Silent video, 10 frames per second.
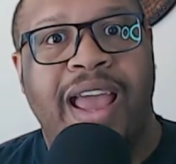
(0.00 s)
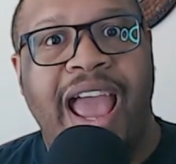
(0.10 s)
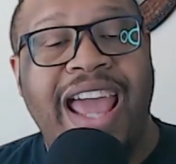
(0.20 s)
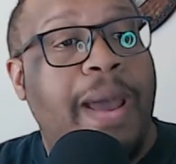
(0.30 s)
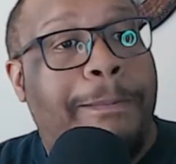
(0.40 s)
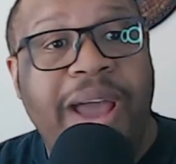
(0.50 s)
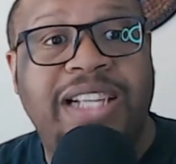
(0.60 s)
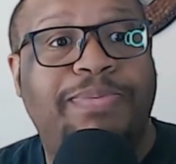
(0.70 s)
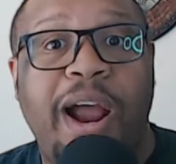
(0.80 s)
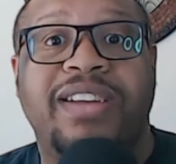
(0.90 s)
And the
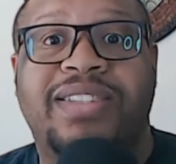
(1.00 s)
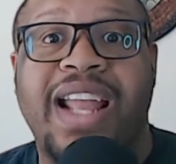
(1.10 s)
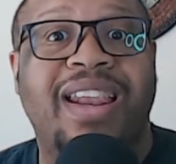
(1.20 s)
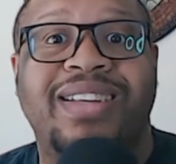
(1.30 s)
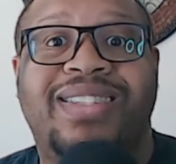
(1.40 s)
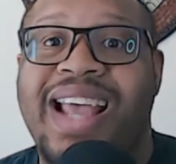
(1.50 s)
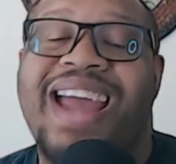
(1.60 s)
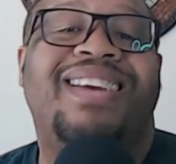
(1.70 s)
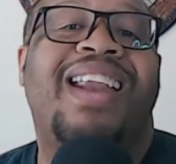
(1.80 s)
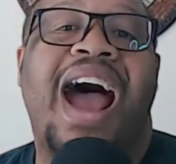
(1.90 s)
Pittsburgh Steelers
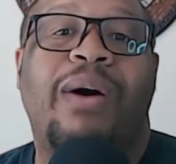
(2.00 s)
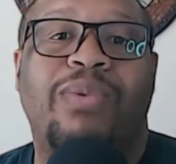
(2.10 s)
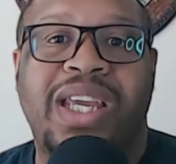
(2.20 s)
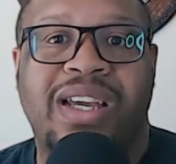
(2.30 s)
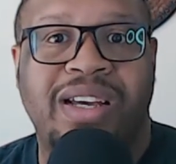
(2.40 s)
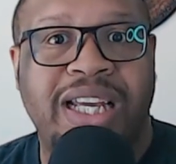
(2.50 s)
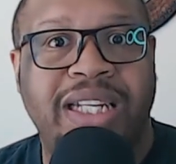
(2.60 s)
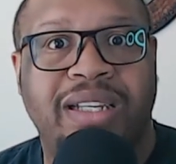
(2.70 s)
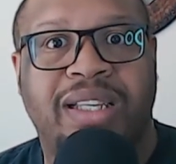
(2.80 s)
said, nah, we good.